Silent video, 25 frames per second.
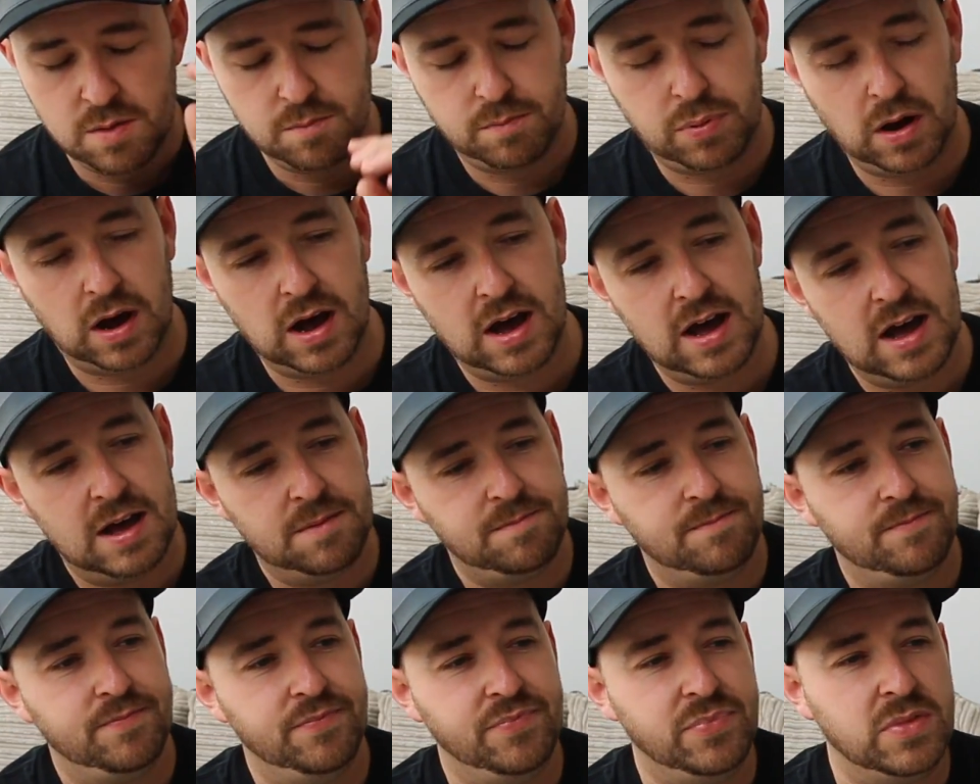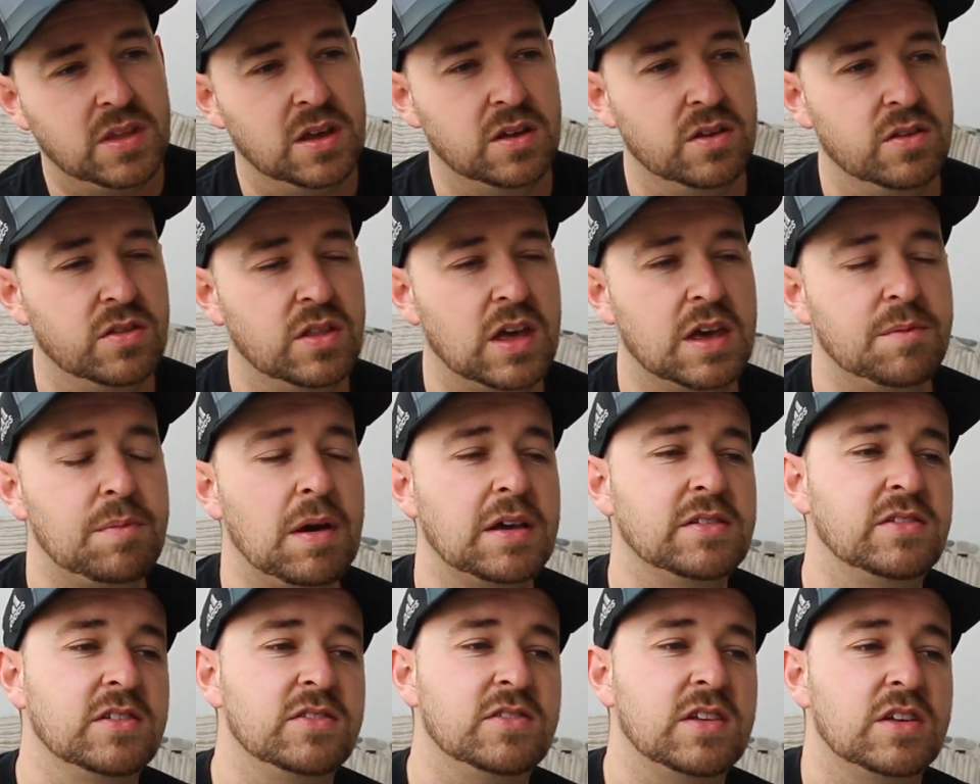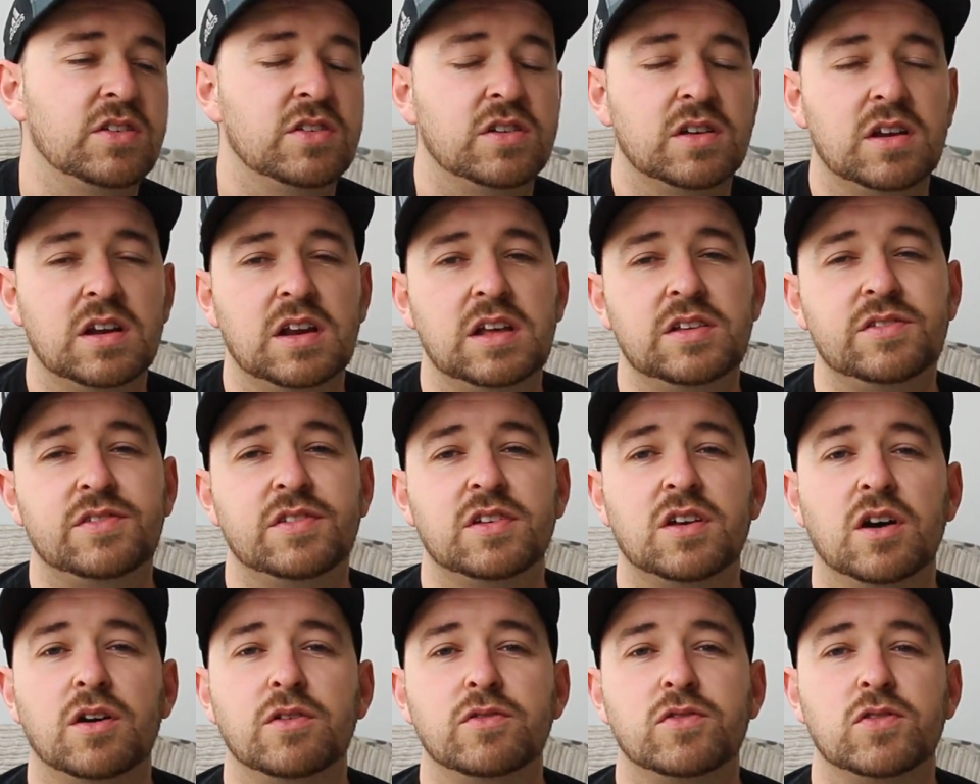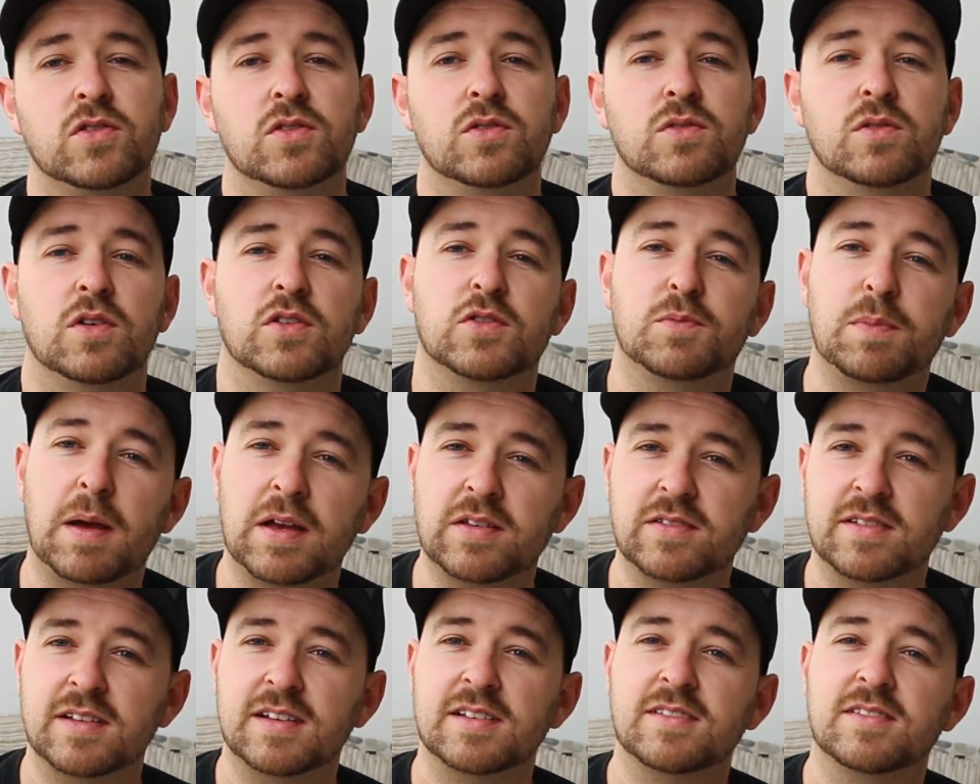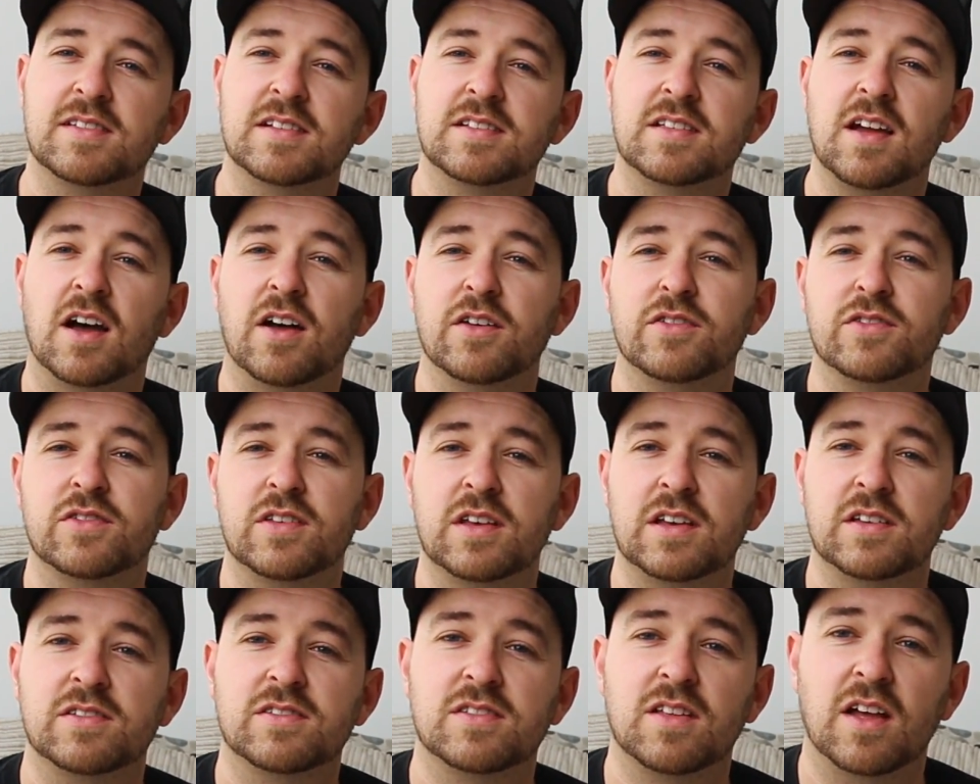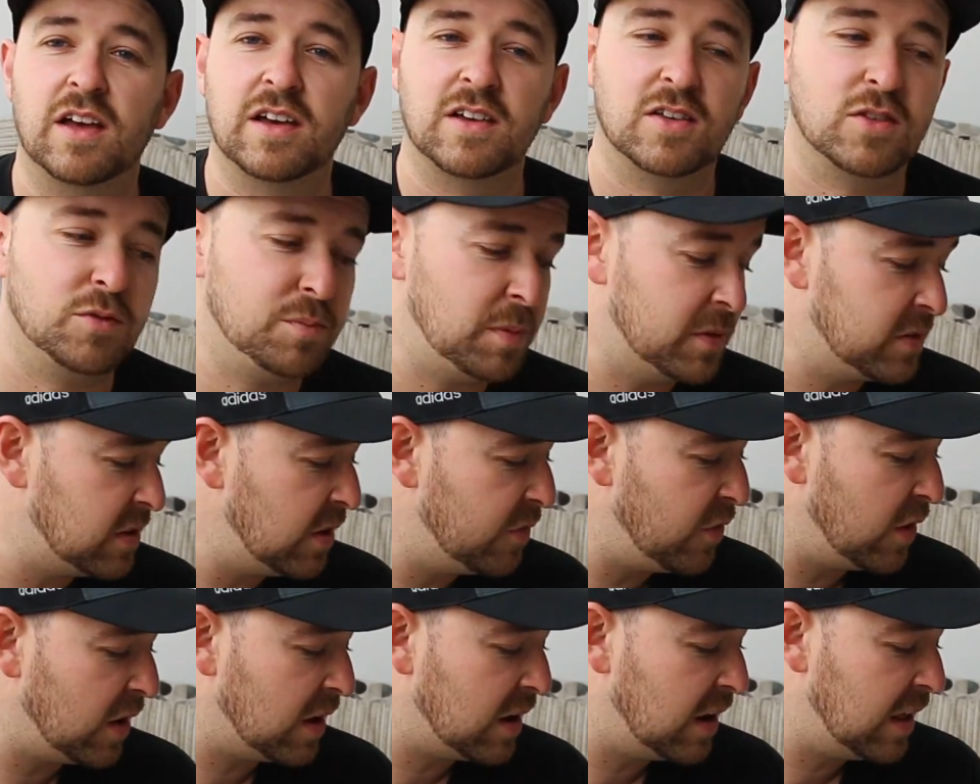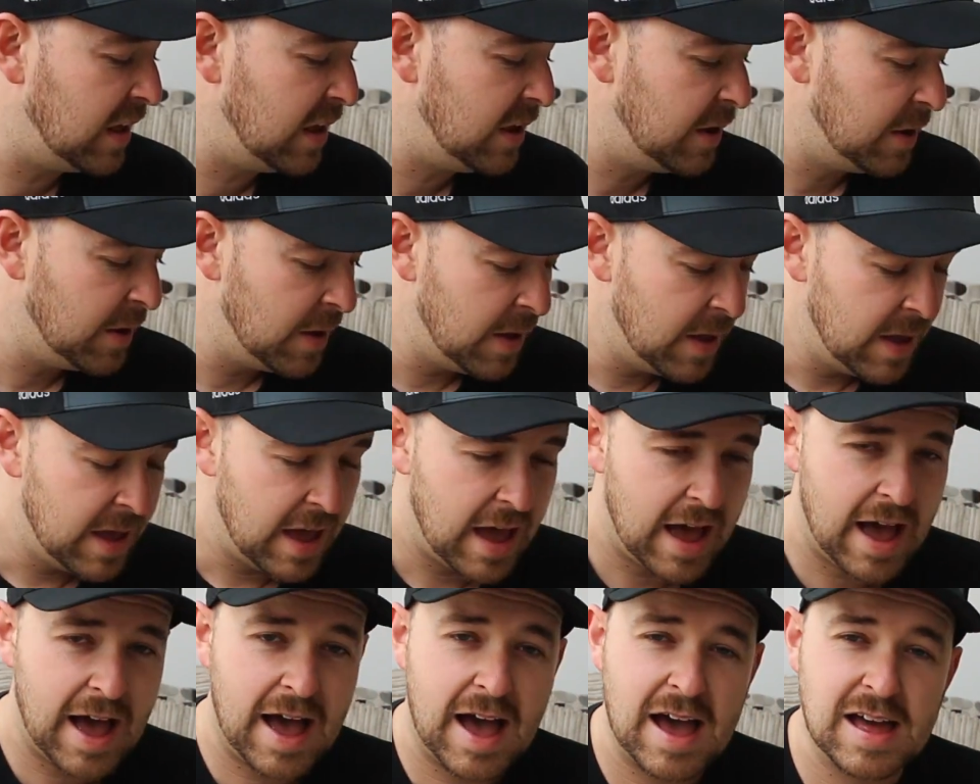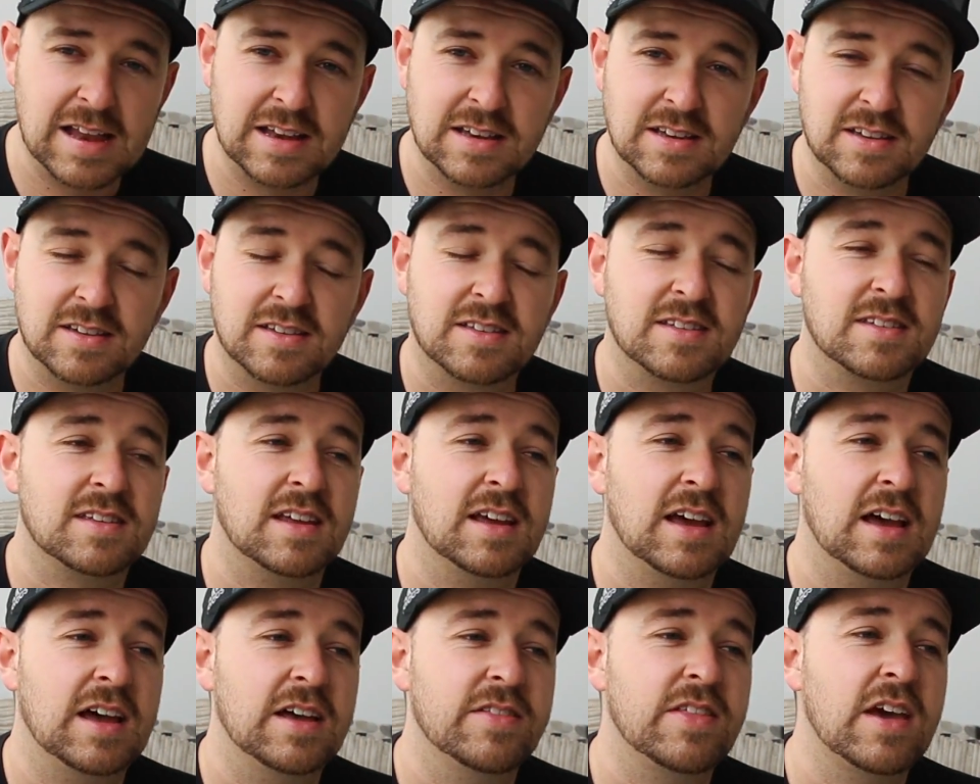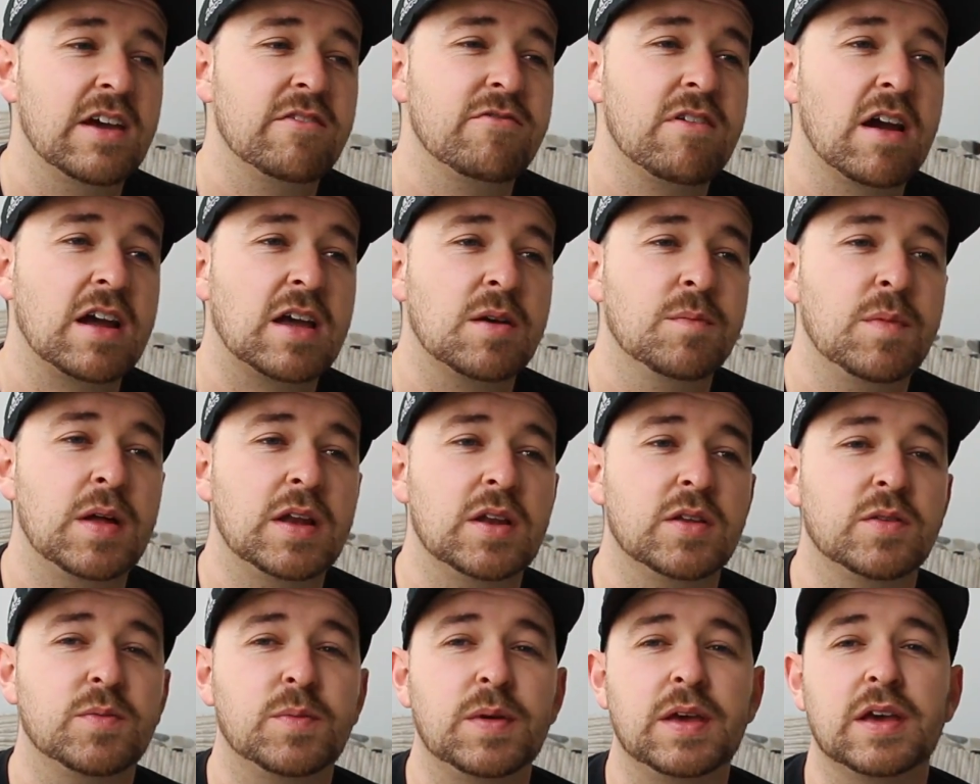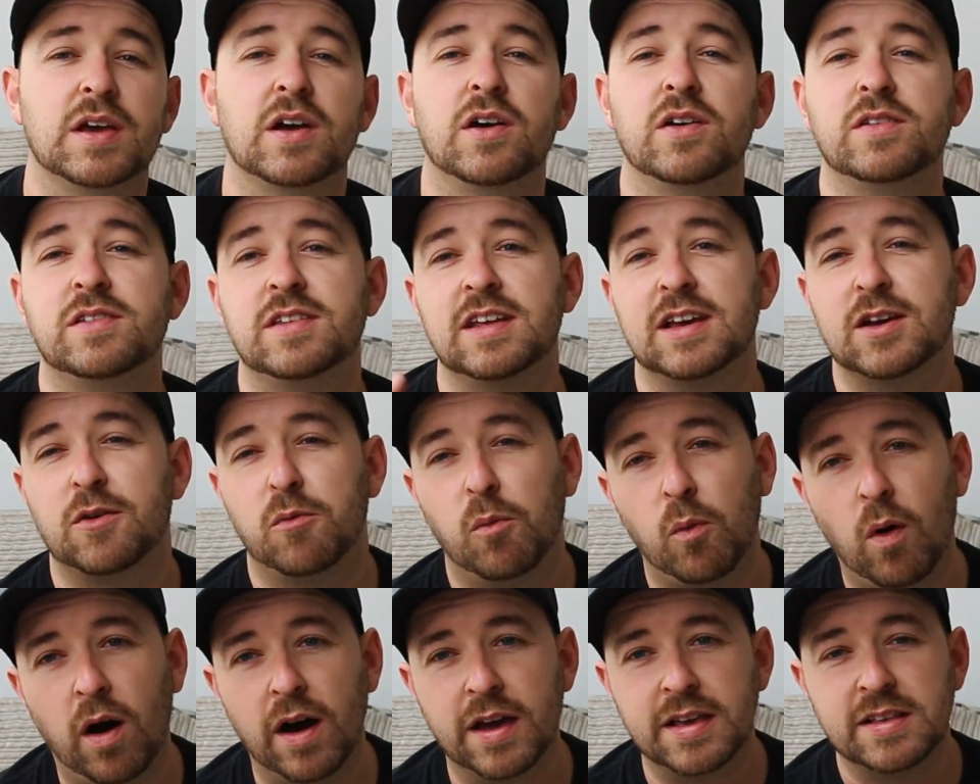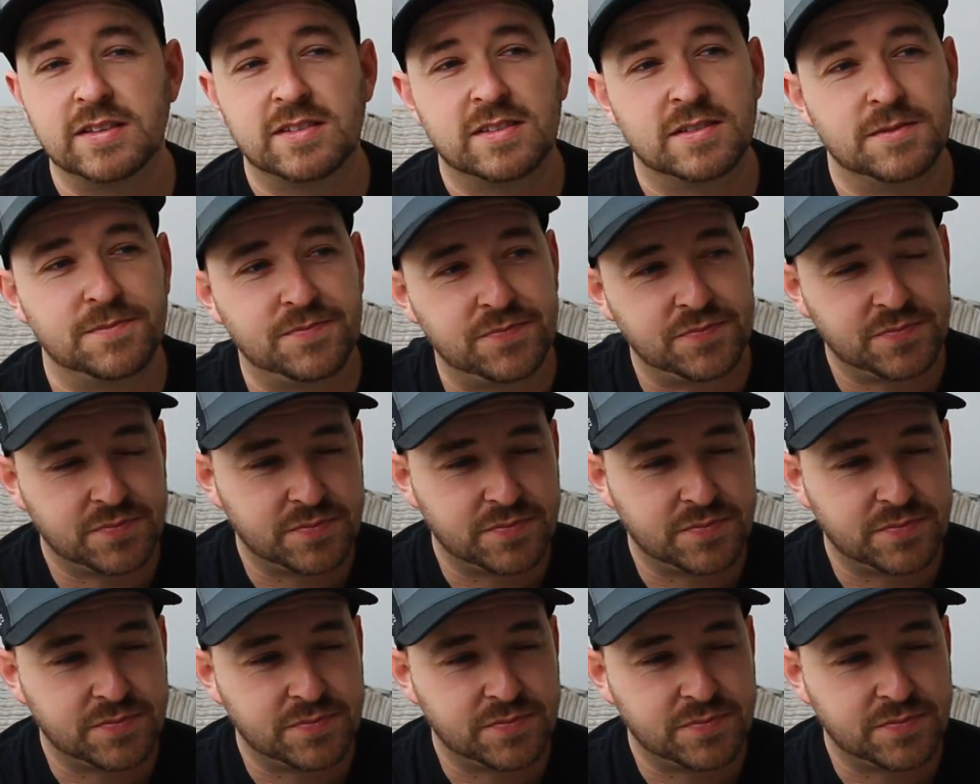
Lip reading: But they basically said you're going to need to go to a specialist that does this like specifically, and they recommended me to go to Dick White's.